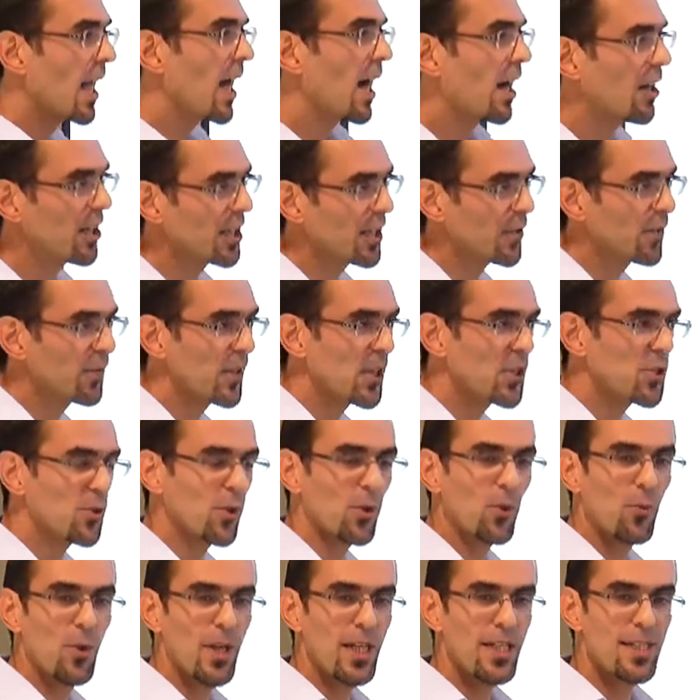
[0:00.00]

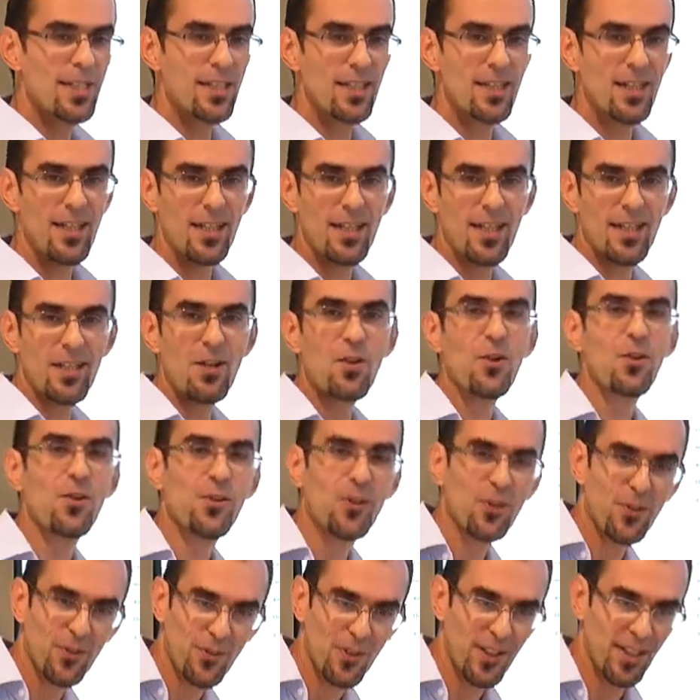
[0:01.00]
artificial reasoning, and
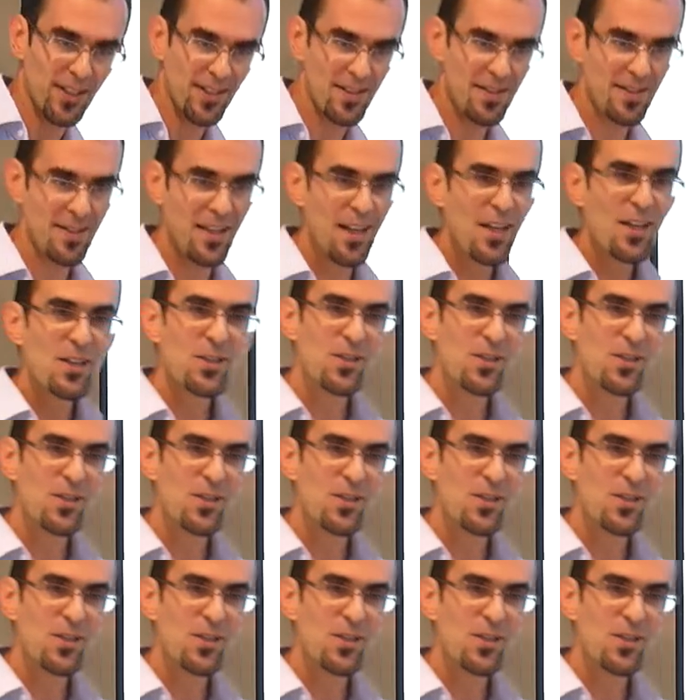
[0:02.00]
other things.